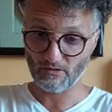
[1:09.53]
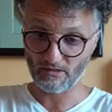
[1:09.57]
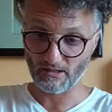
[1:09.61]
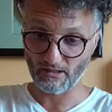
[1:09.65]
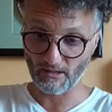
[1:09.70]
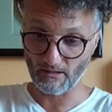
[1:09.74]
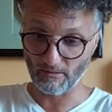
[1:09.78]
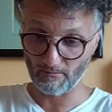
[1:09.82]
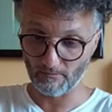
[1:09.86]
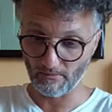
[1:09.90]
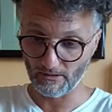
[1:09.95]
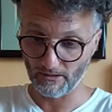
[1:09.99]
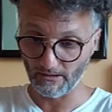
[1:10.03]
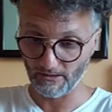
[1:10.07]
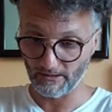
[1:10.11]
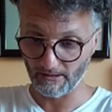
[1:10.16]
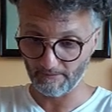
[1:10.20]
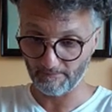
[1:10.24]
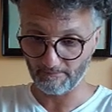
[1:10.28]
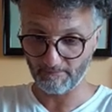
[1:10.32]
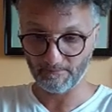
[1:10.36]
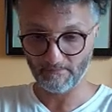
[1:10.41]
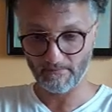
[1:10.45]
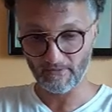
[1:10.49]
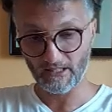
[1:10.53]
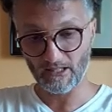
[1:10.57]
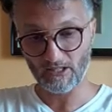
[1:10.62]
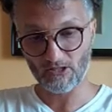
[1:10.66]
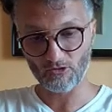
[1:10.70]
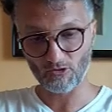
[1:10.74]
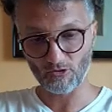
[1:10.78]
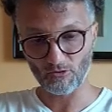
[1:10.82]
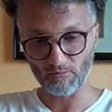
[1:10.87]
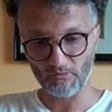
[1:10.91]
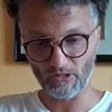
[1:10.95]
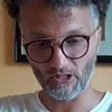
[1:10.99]
some
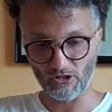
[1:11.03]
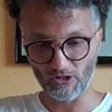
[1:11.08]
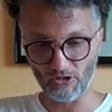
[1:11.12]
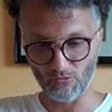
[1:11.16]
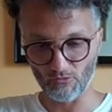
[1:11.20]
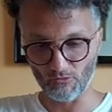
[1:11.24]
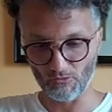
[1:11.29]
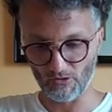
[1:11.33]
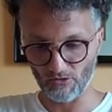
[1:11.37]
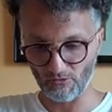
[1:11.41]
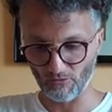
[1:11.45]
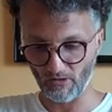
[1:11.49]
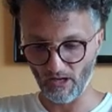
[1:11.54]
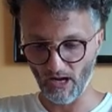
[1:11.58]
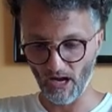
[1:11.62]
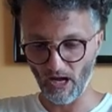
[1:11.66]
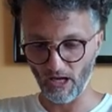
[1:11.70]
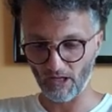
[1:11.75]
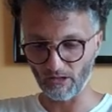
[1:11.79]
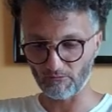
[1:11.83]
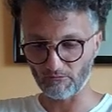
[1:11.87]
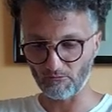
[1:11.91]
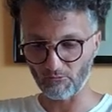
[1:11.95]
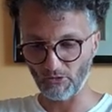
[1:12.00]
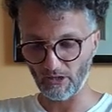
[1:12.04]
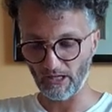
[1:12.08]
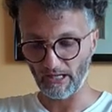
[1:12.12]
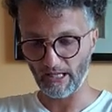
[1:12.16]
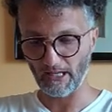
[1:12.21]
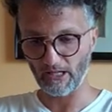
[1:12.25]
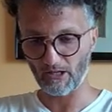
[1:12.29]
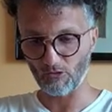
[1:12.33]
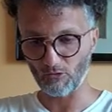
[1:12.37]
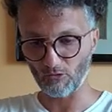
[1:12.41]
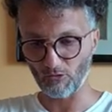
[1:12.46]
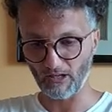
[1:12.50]
disturbing news or
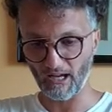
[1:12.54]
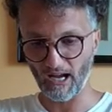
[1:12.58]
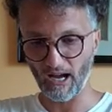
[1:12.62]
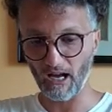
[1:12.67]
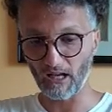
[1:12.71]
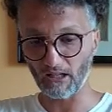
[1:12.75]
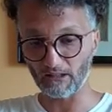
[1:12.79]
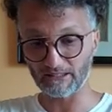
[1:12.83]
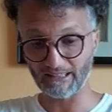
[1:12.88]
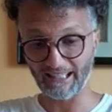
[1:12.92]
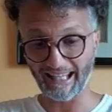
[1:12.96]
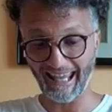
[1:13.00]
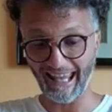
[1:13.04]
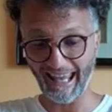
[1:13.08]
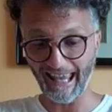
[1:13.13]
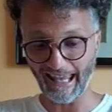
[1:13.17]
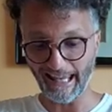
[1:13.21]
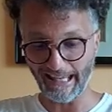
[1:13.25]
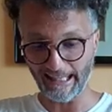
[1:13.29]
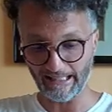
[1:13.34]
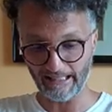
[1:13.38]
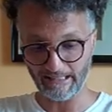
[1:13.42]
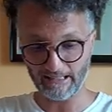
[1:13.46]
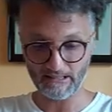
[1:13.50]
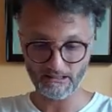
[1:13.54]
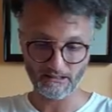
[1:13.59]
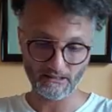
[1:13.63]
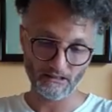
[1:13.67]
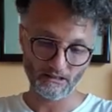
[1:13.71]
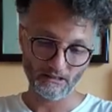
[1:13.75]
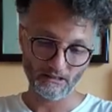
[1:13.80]
heartbreak or heartache,